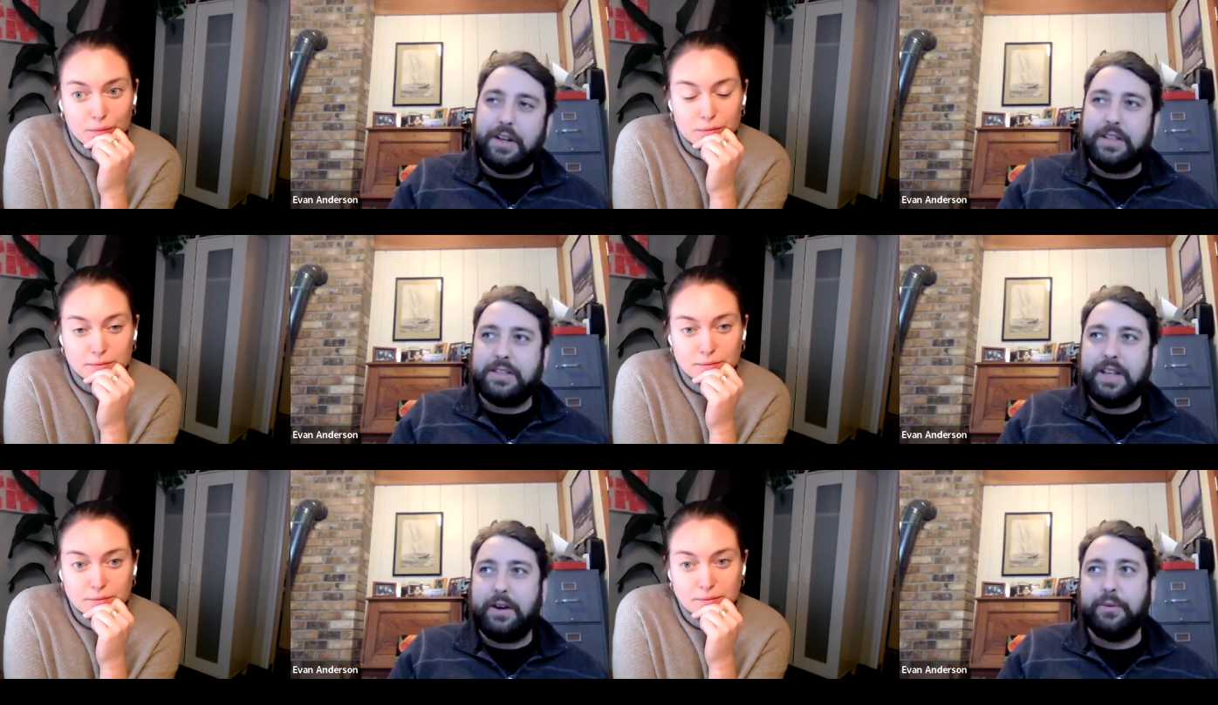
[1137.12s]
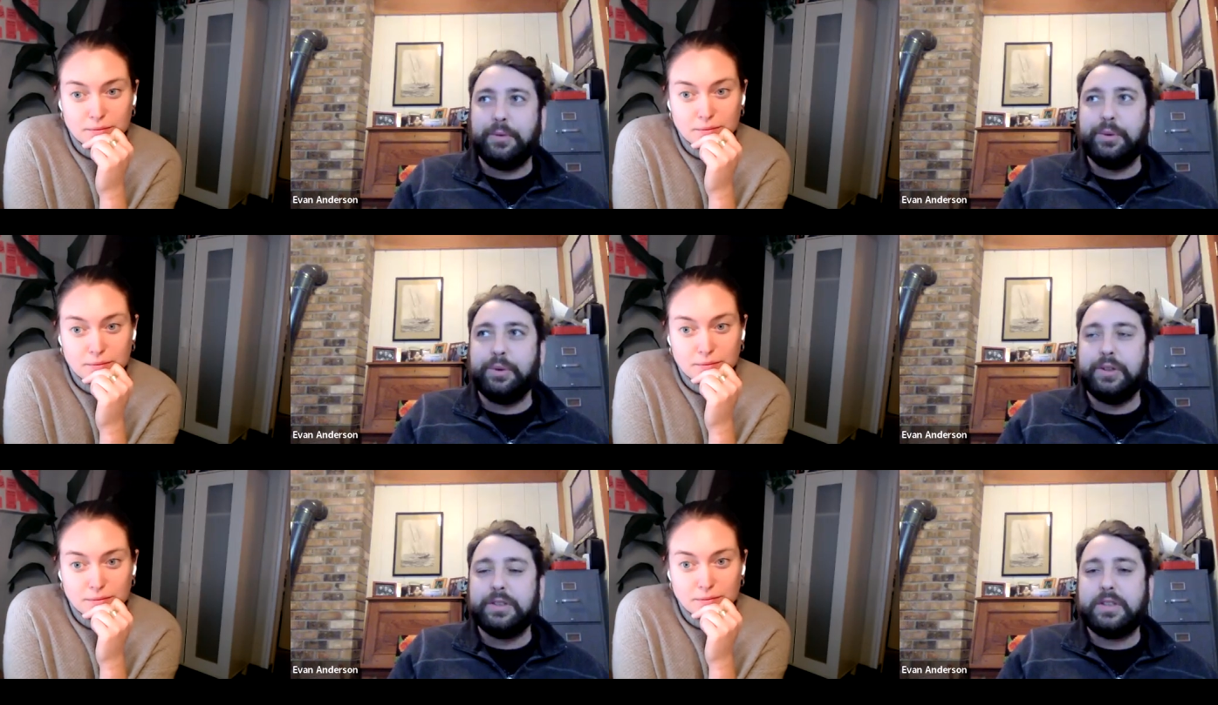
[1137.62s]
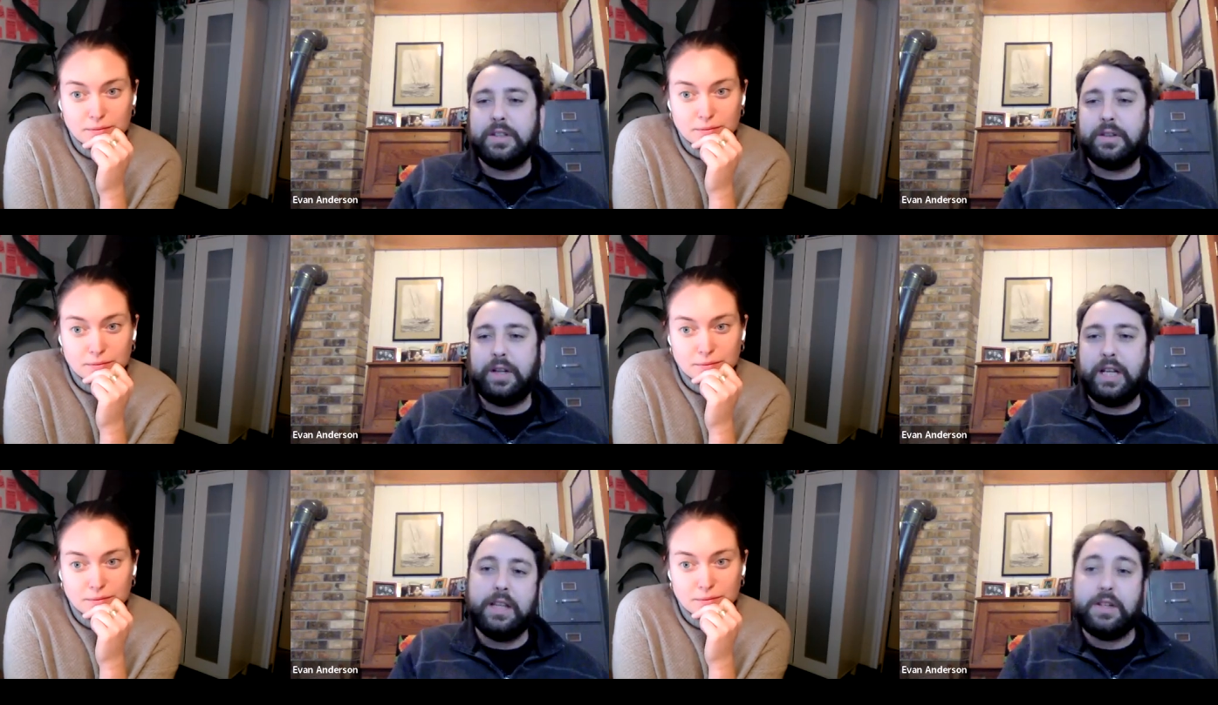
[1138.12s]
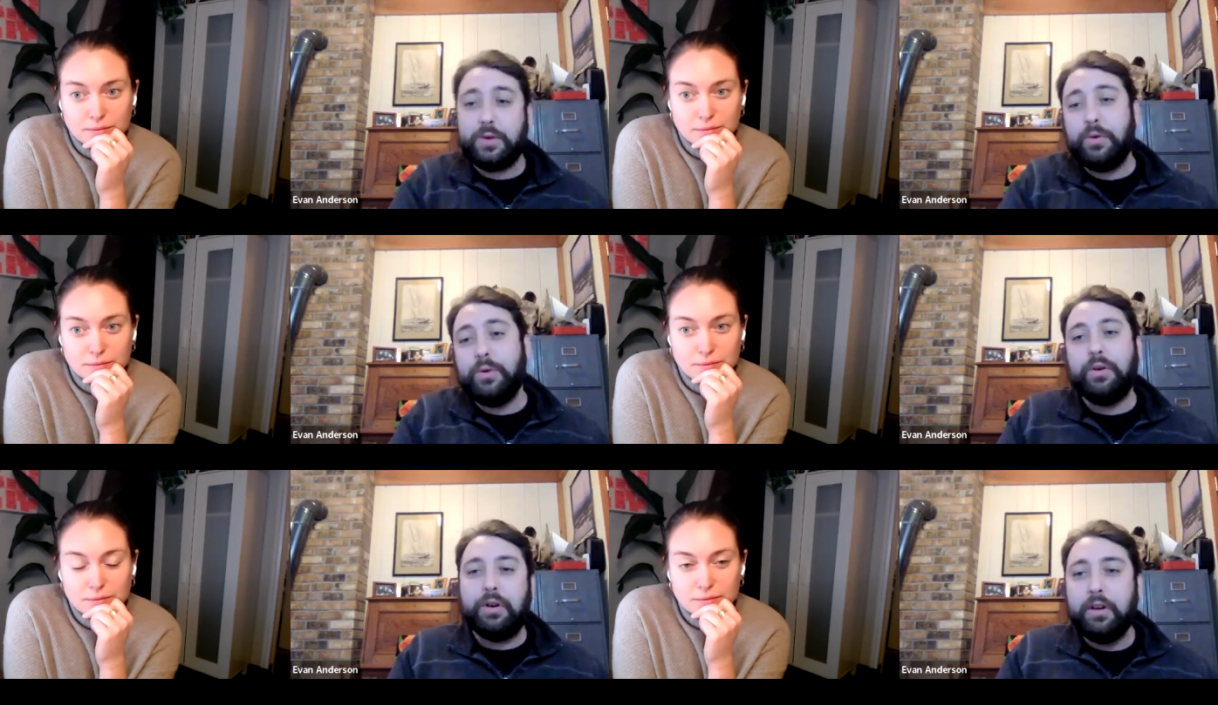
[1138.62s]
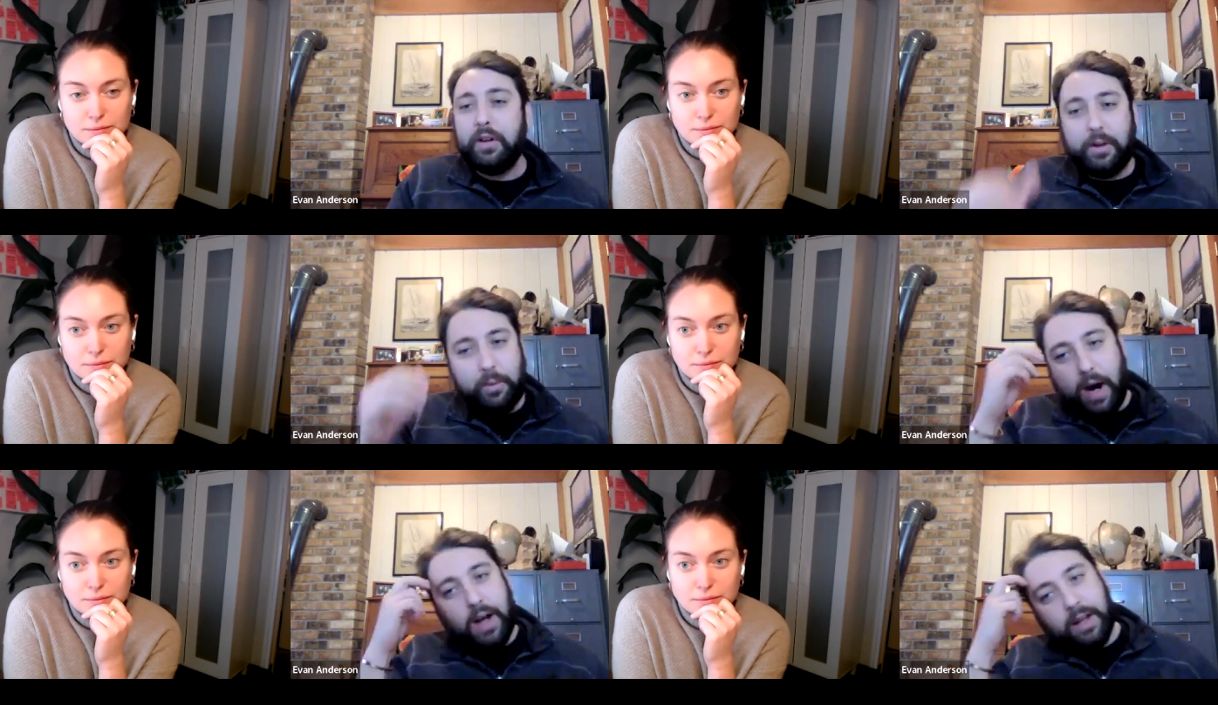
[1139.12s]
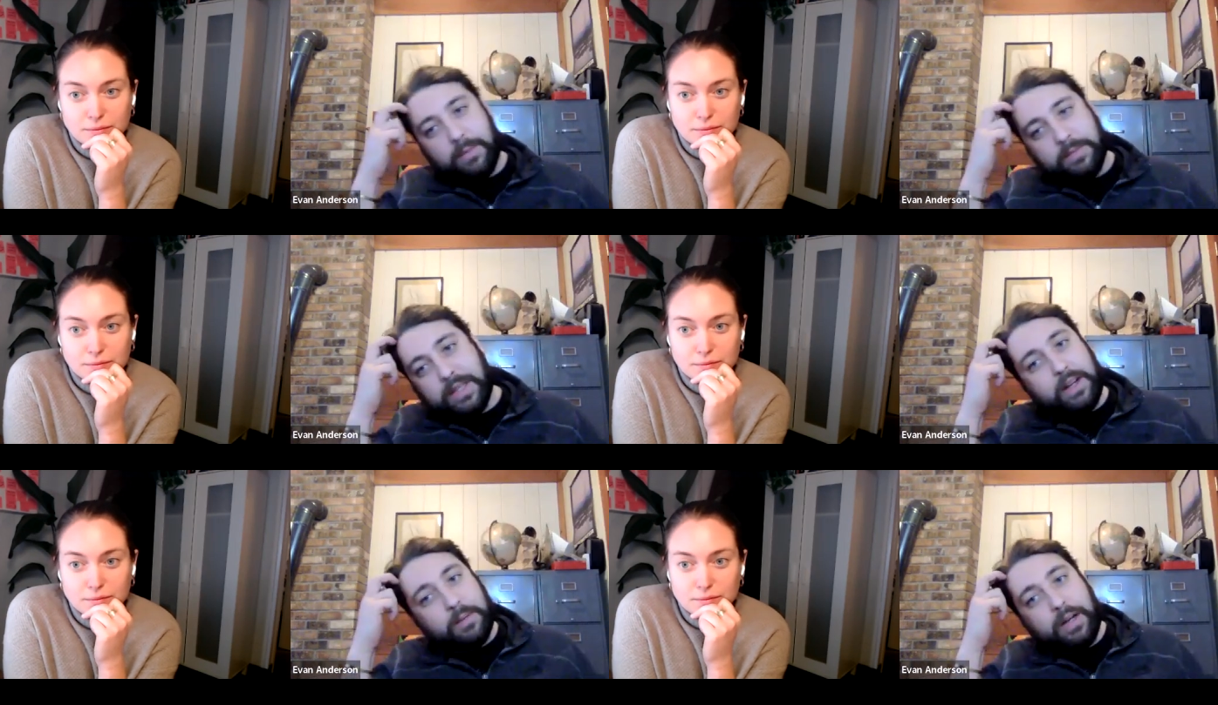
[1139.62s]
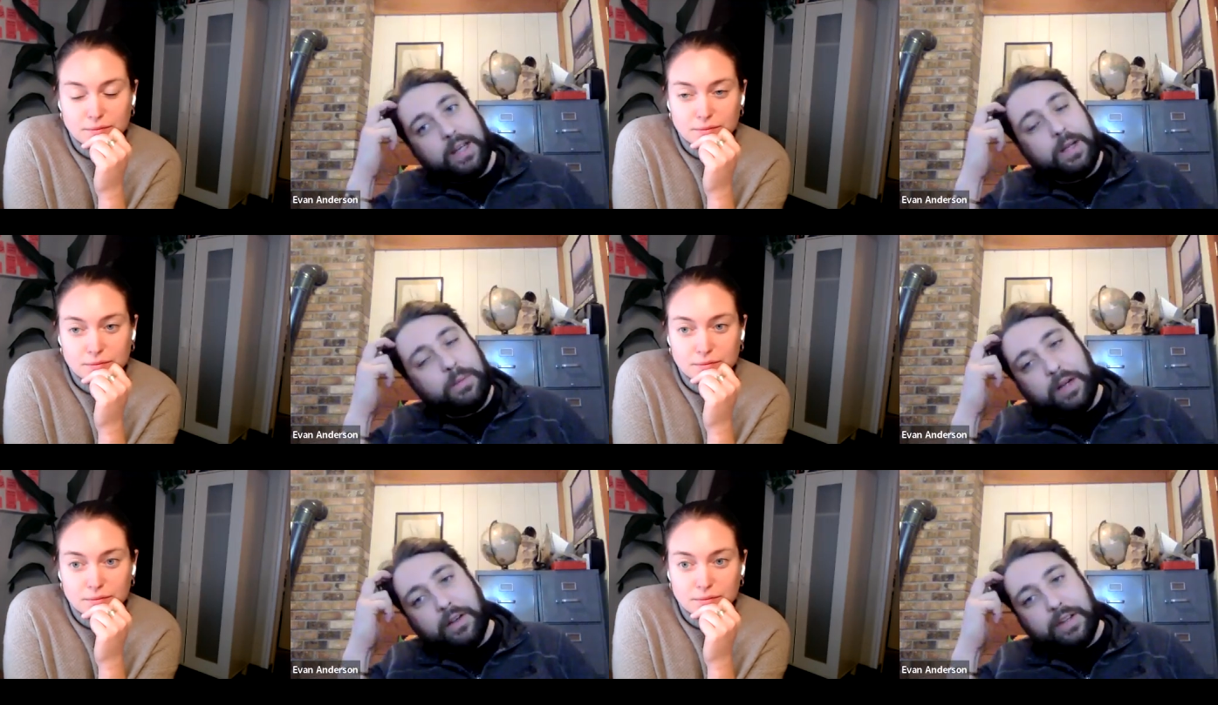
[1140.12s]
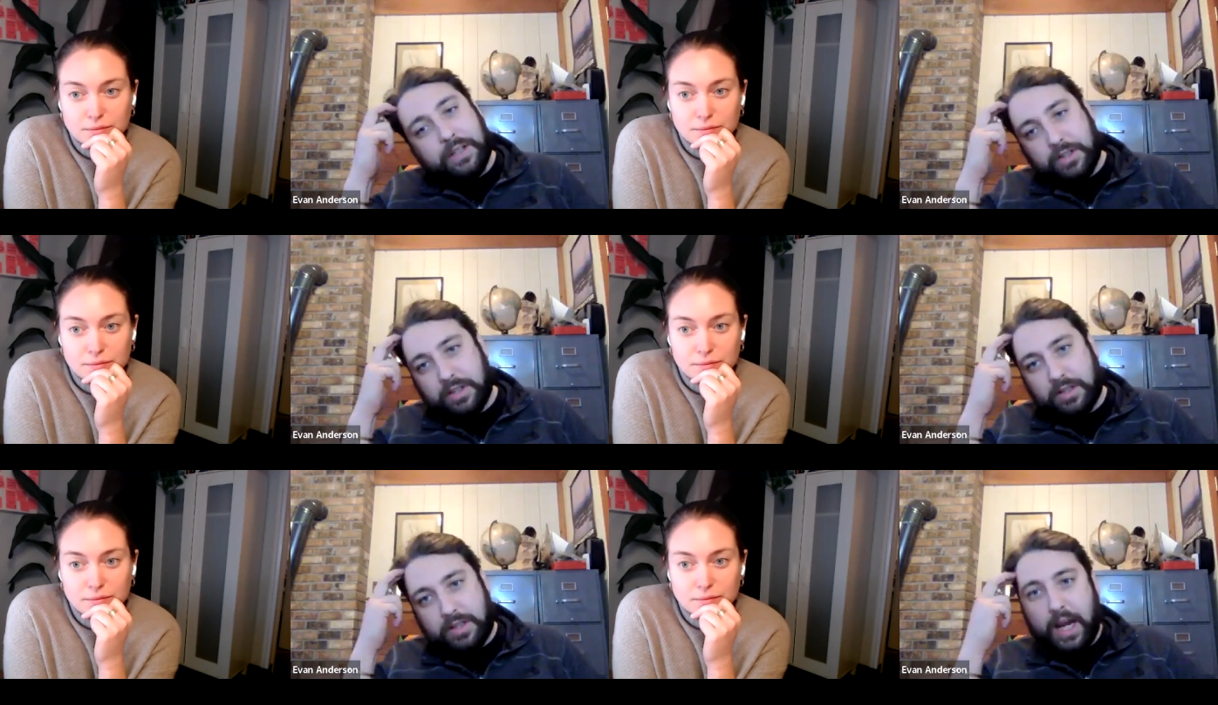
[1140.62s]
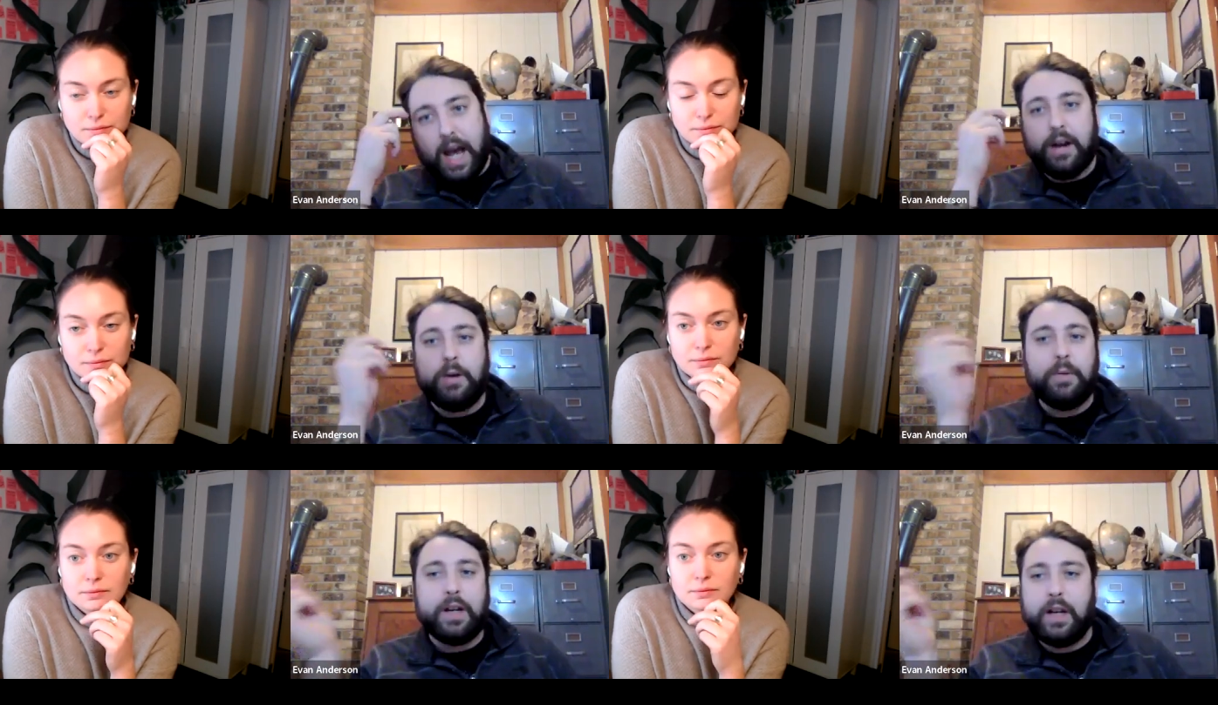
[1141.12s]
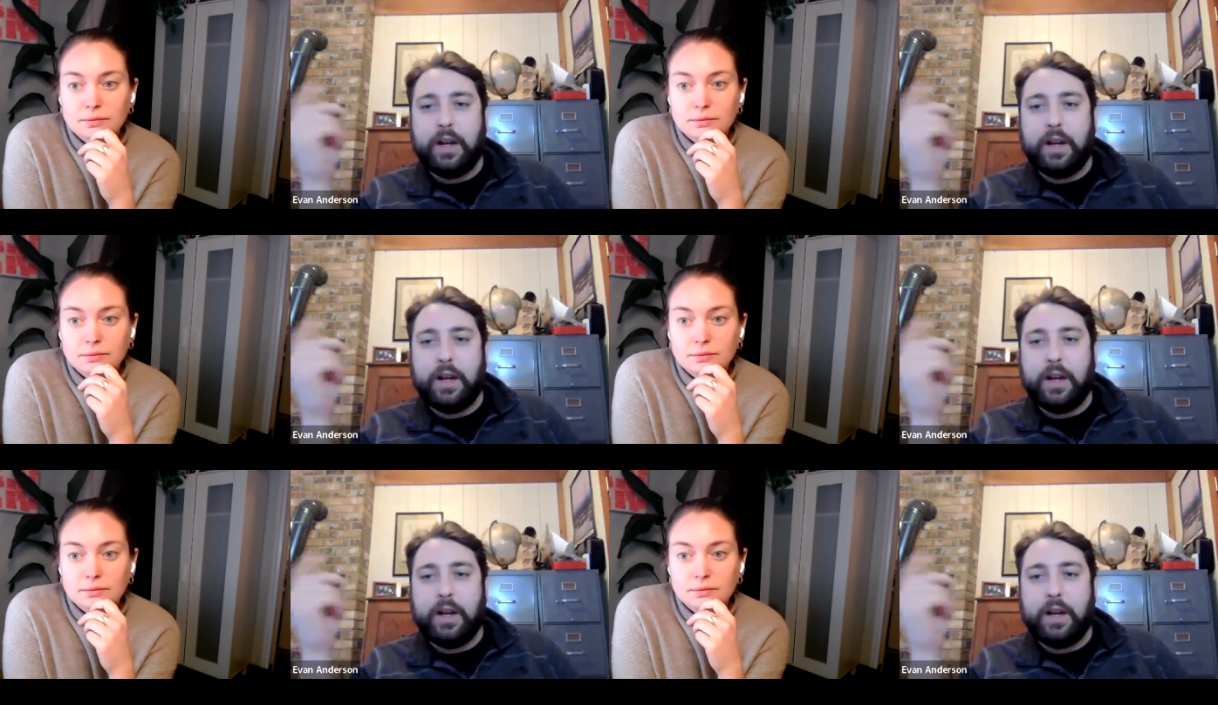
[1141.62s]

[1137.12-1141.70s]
Speaker 1: can set rules in the tool while I'm sending my email that just say, I don't want